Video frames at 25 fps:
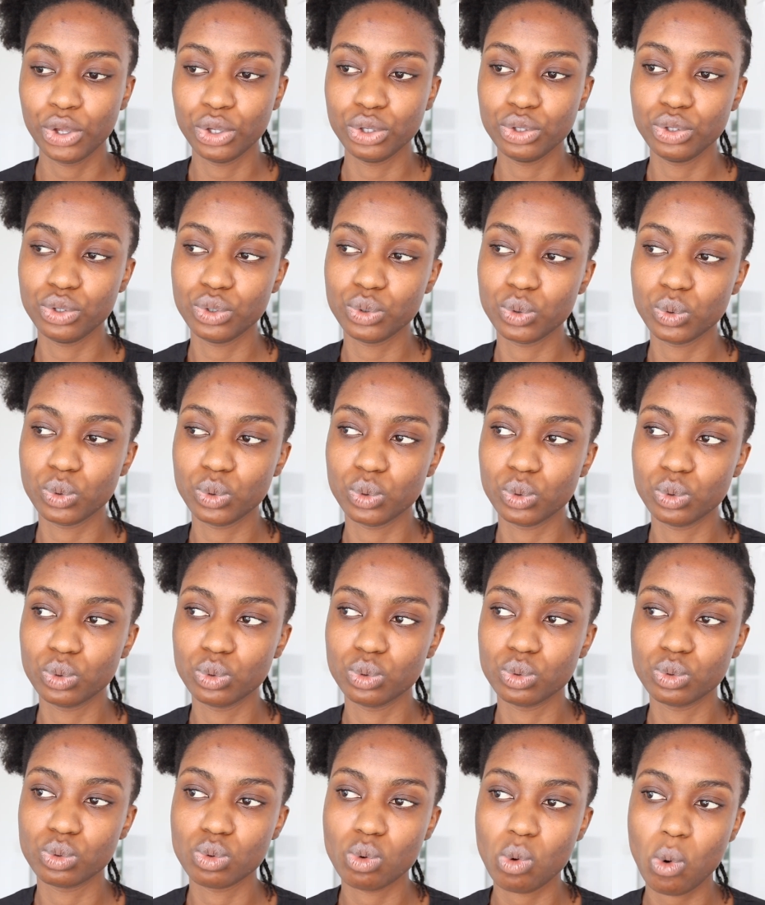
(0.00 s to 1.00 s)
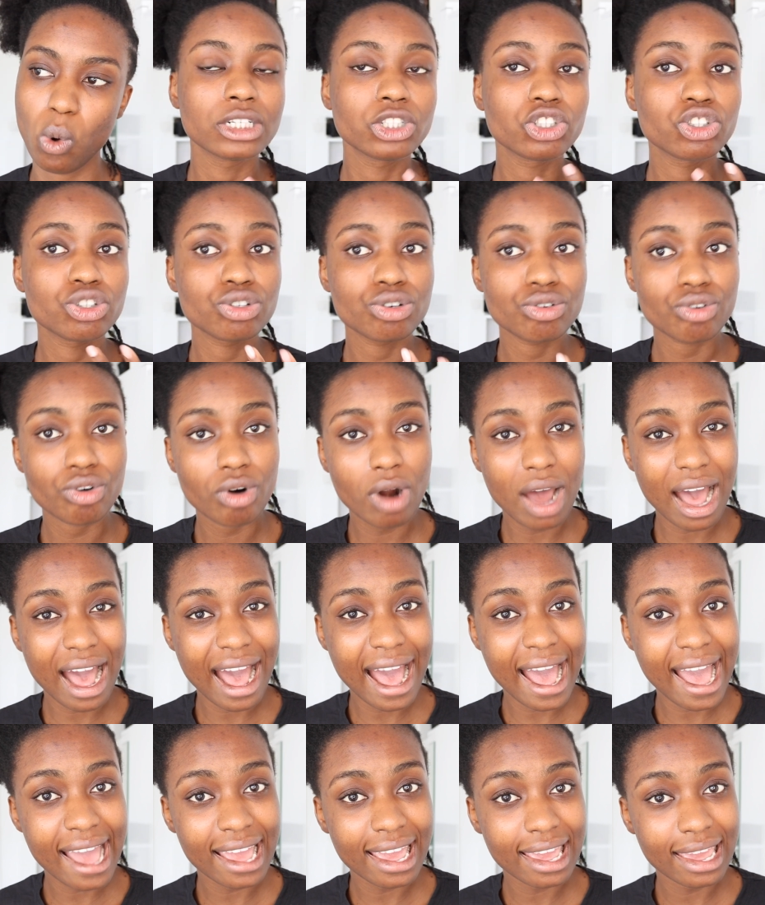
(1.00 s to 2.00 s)
you
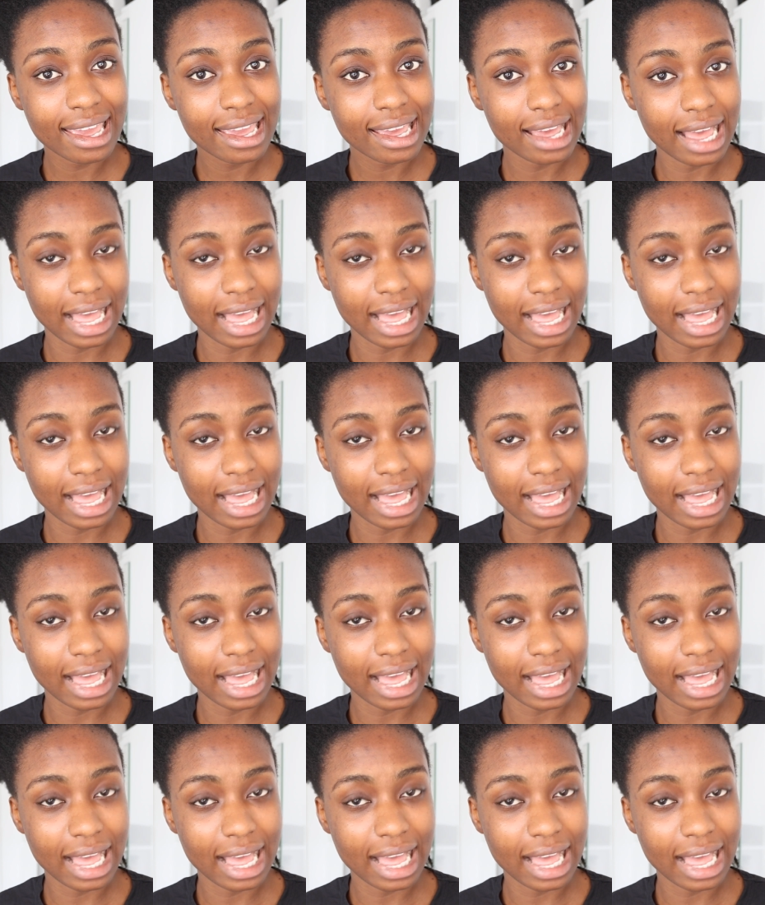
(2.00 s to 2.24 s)
try